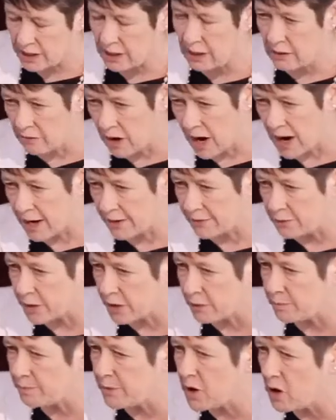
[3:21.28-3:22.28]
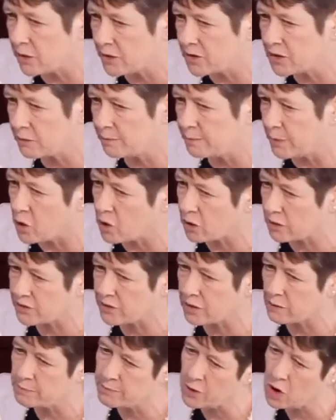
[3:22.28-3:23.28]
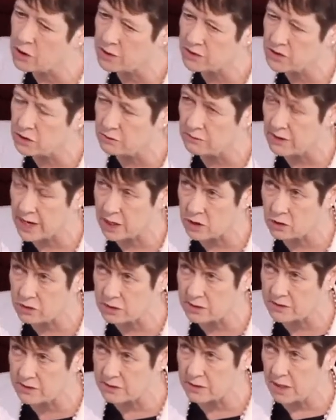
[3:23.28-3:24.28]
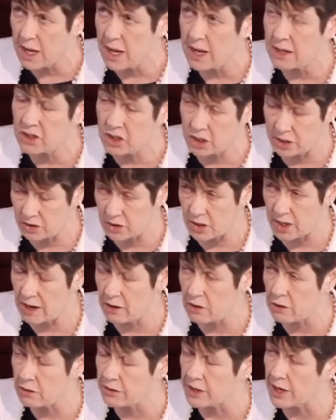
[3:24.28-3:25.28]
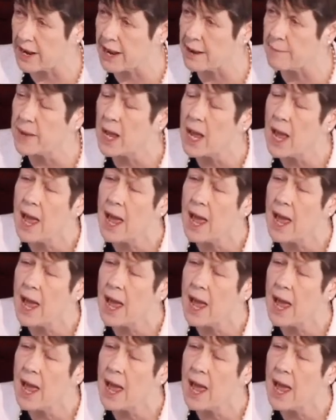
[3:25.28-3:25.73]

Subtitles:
arrived with a box of books, a box of records, shows you how old I am,